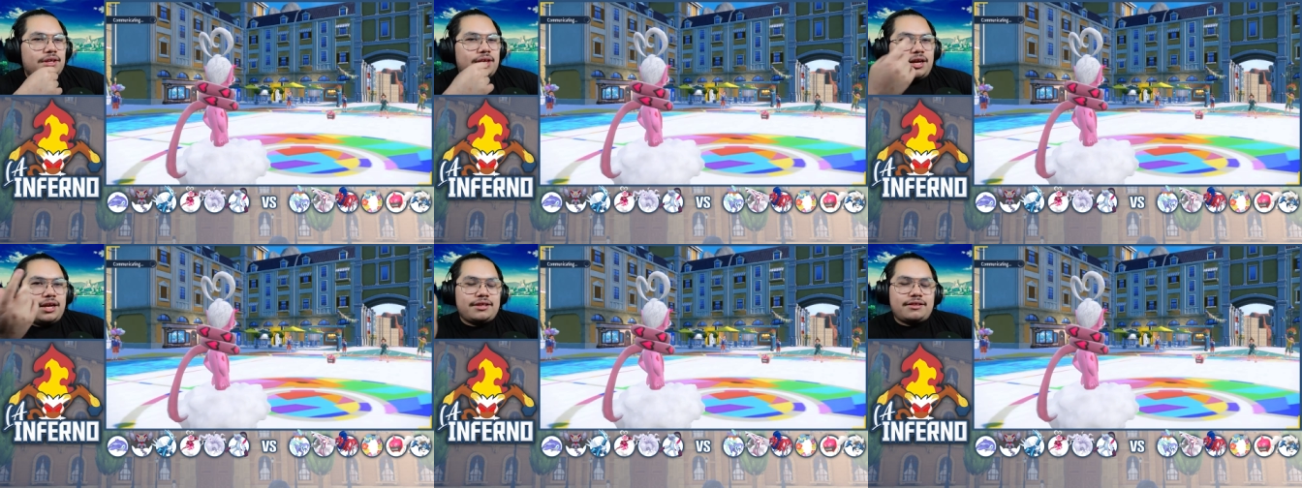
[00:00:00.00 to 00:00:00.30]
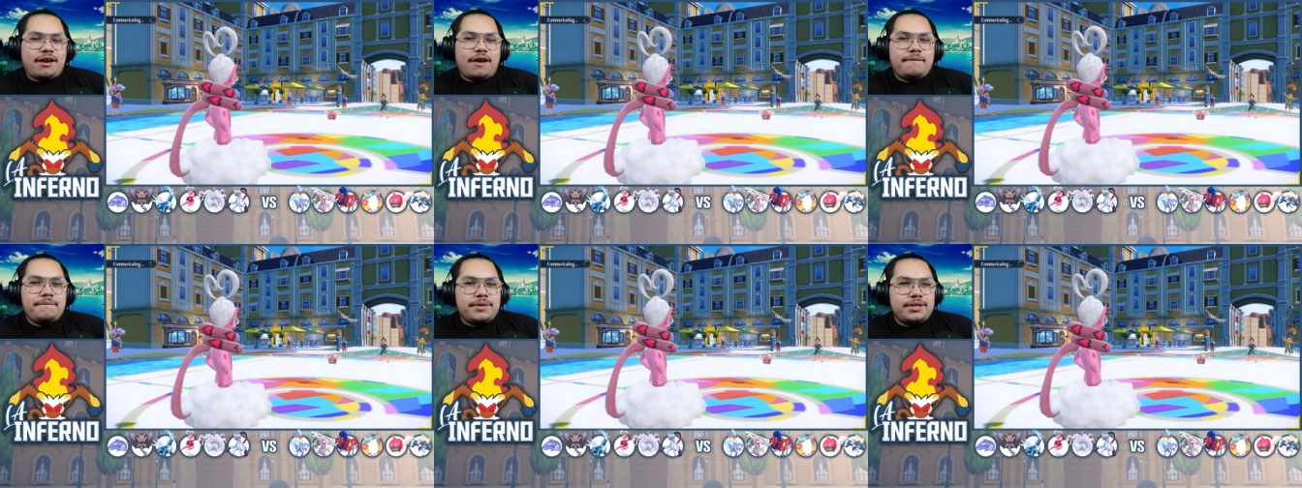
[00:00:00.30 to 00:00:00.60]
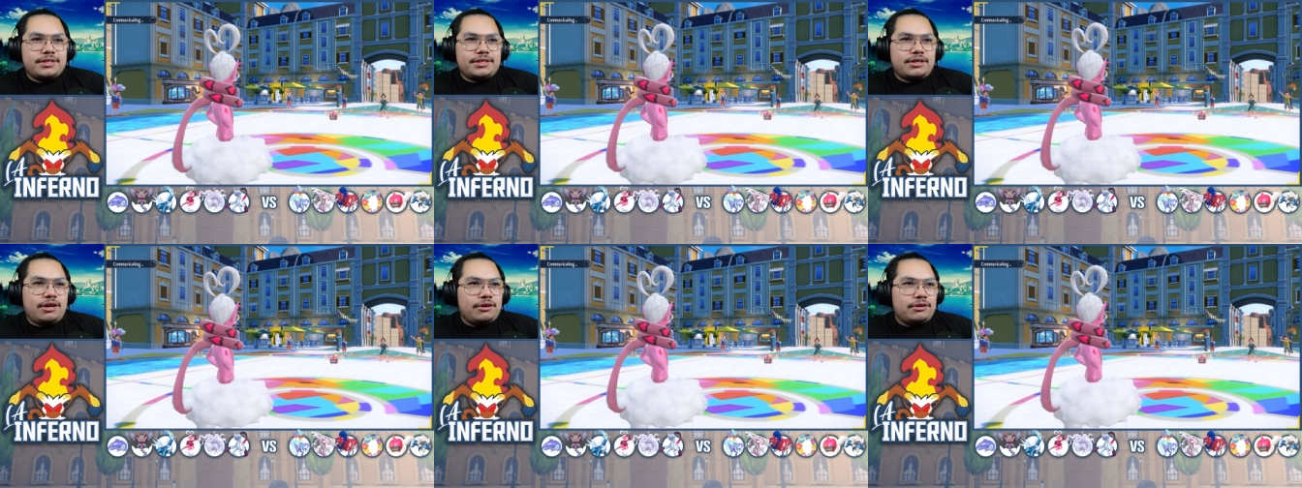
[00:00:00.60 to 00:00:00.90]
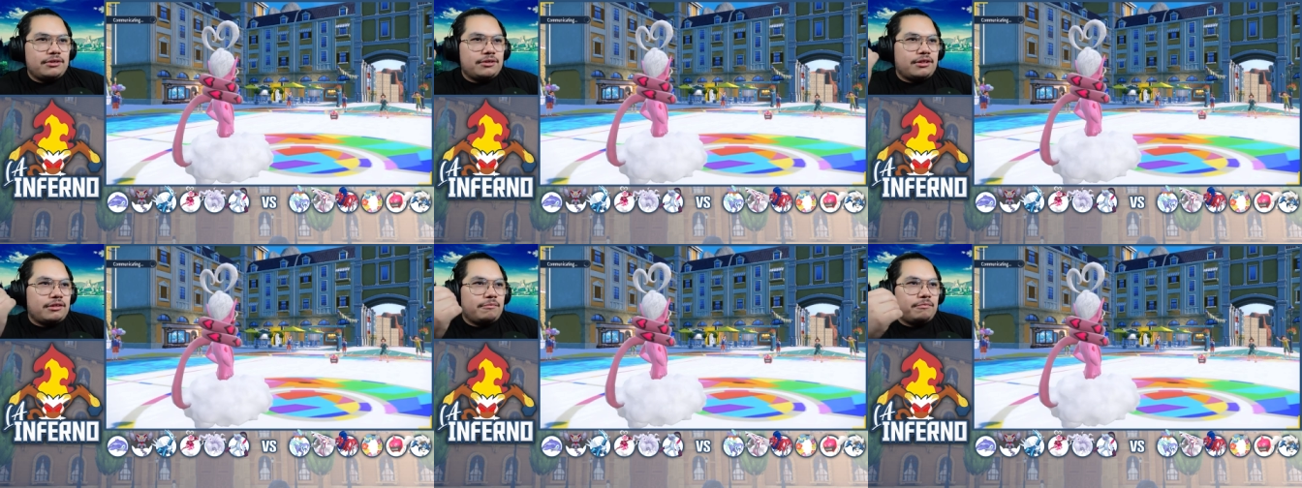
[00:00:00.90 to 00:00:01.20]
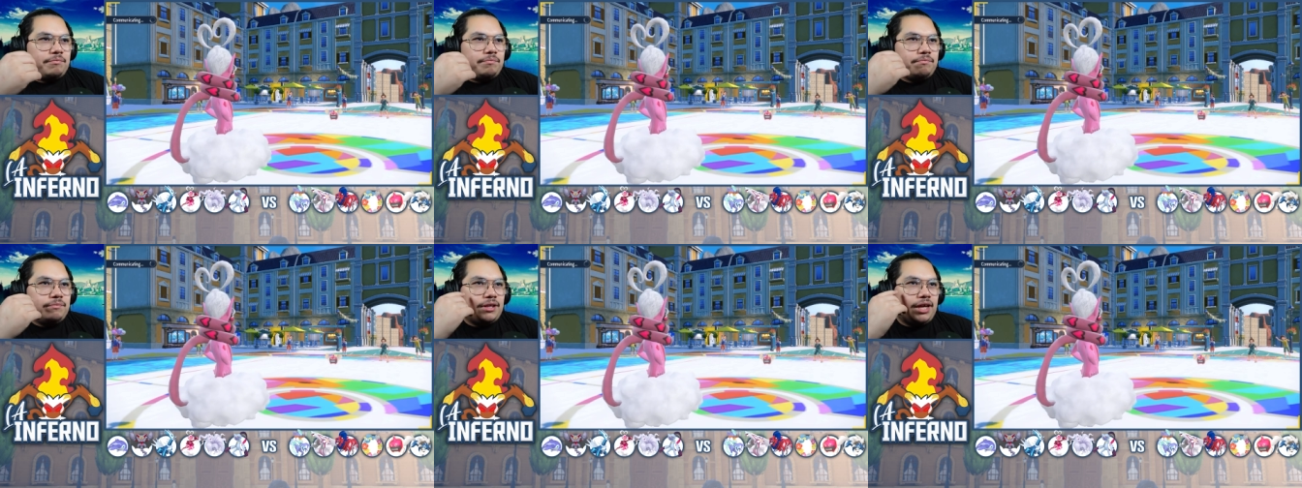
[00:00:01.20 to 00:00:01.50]
it's obvious Carlos is
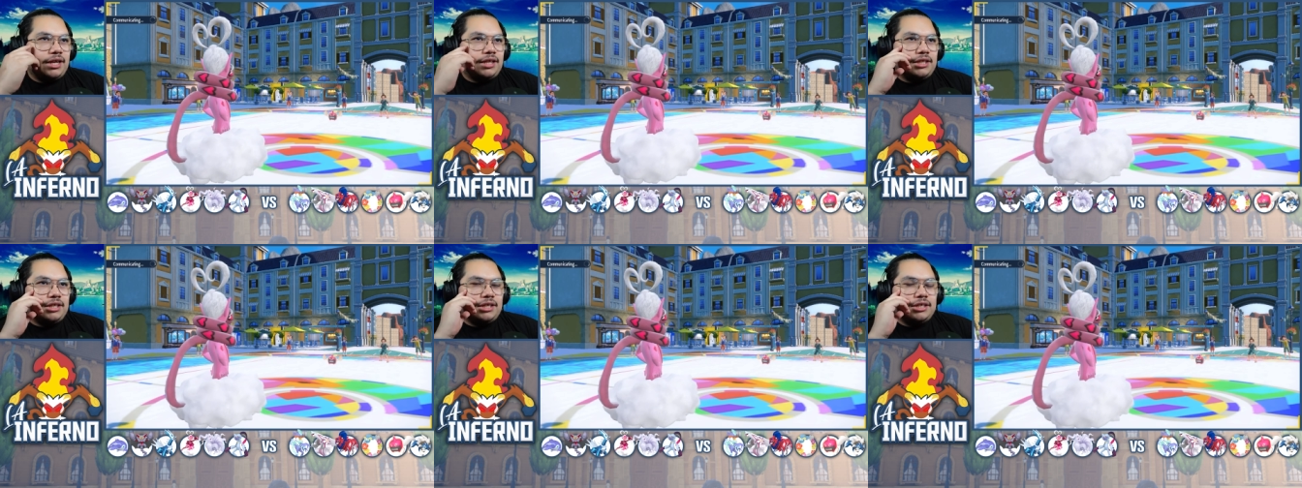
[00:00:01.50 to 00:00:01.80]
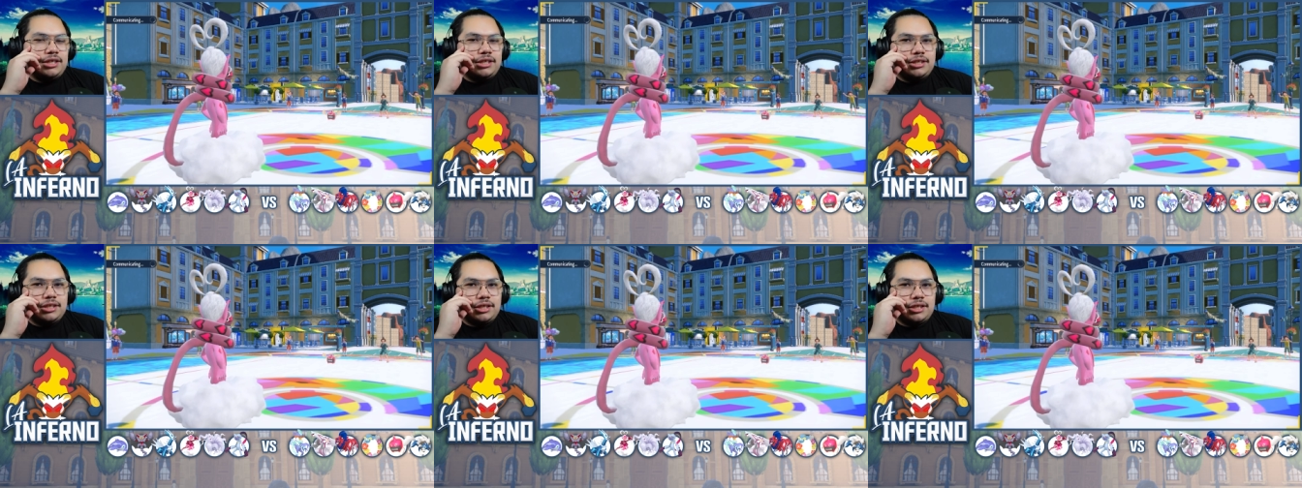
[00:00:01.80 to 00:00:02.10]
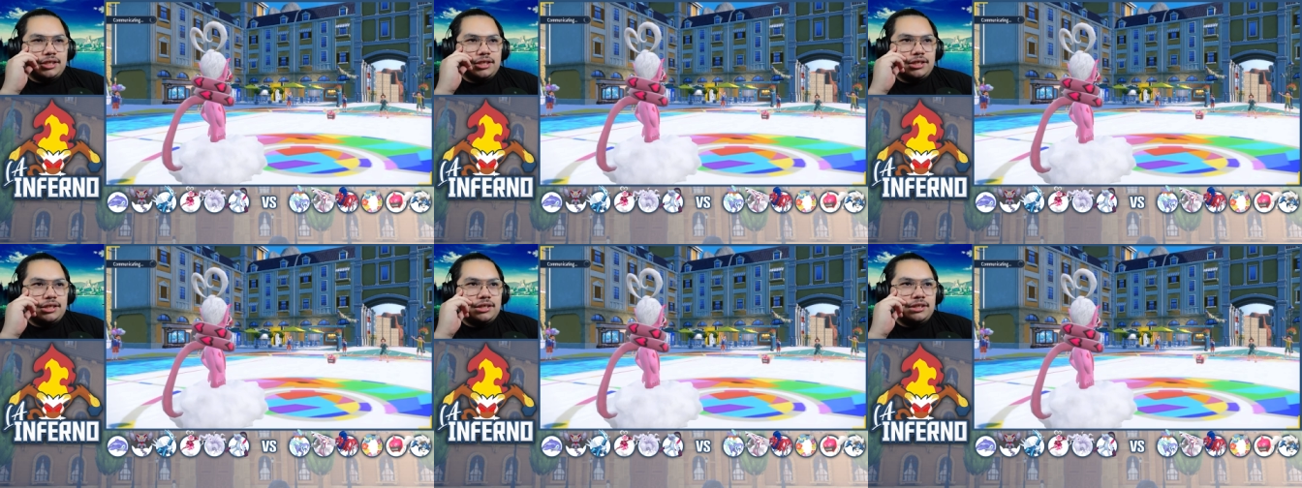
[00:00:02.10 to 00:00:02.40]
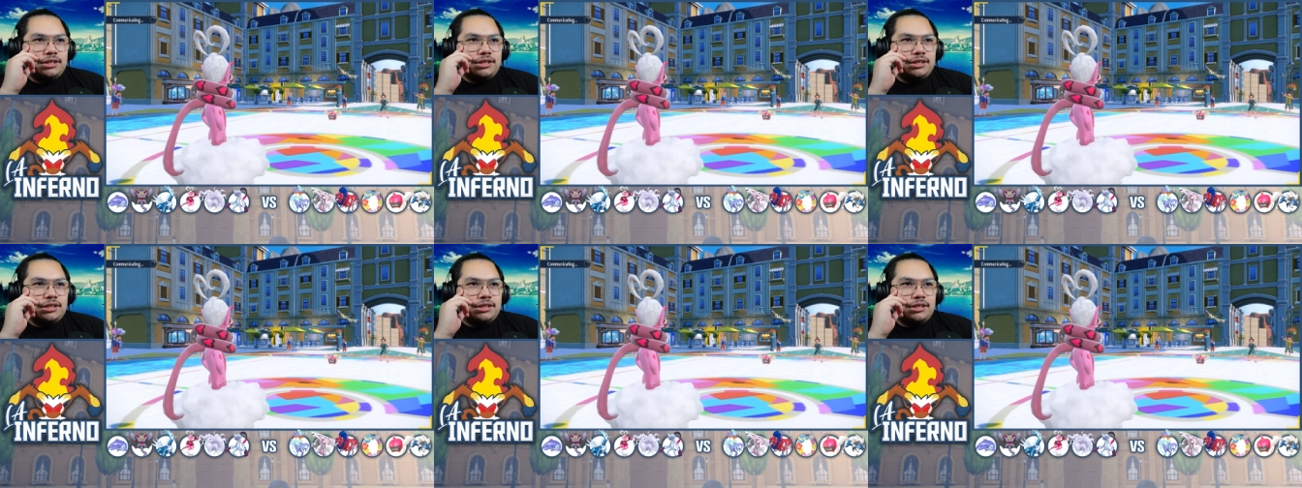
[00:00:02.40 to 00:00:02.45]
likely going to click a,